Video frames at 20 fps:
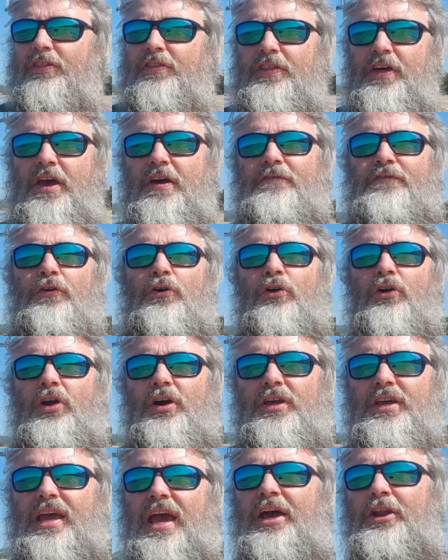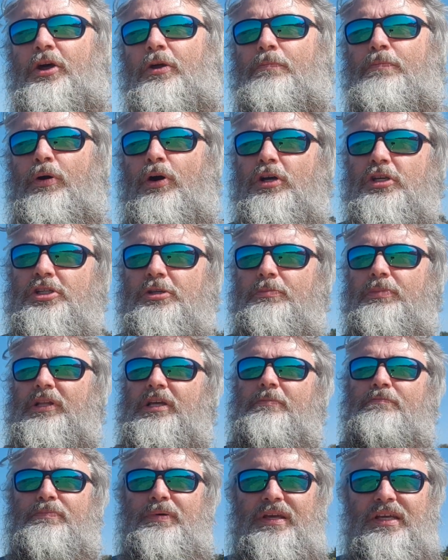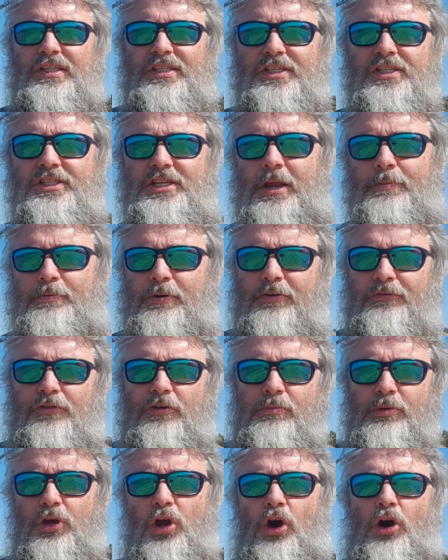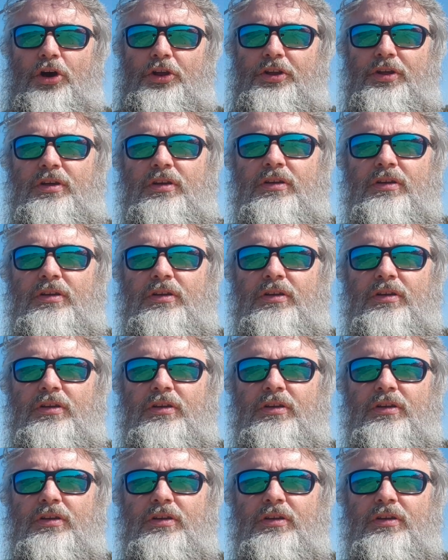Therefore, I cannot possibly be separate from God.